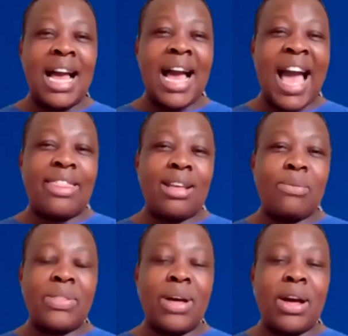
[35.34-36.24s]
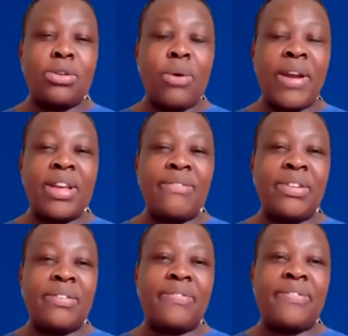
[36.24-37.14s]
I think without going
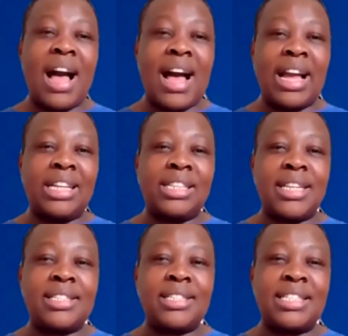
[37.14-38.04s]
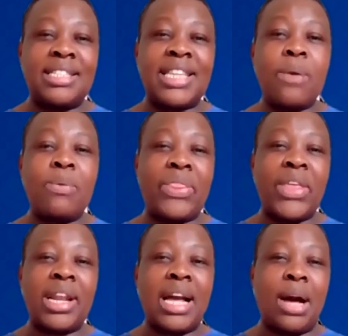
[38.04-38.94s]
even far, just staying
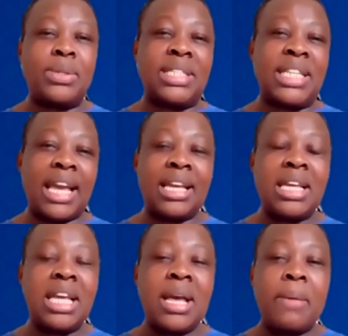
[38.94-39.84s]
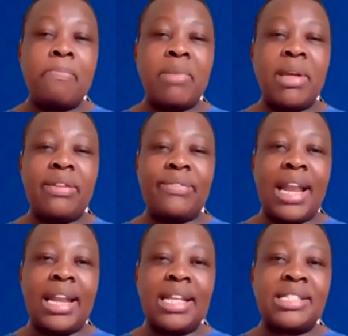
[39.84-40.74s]
within Gauteng,
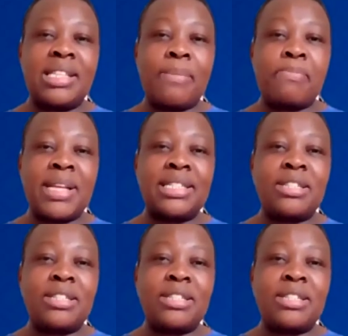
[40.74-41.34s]
Midvaal is the best